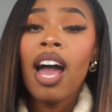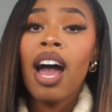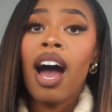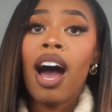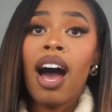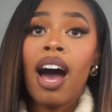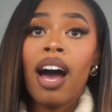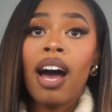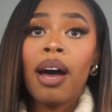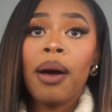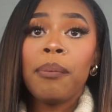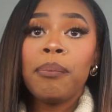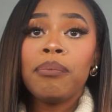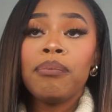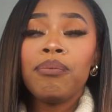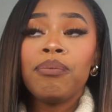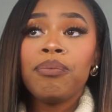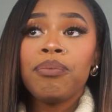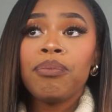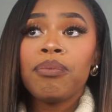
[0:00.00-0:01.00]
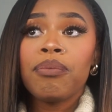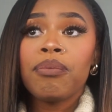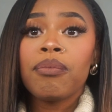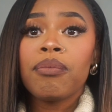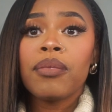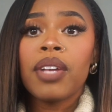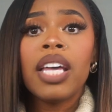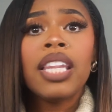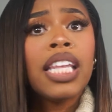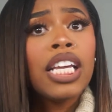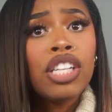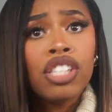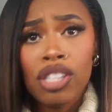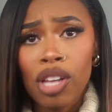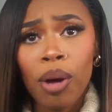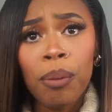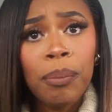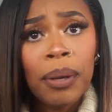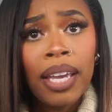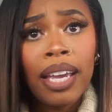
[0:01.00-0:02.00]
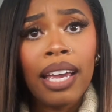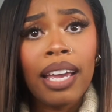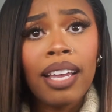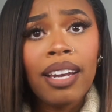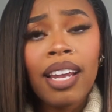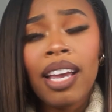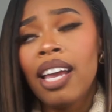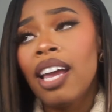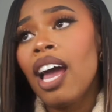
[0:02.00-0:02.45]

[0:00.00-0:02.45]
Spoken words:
then so be it.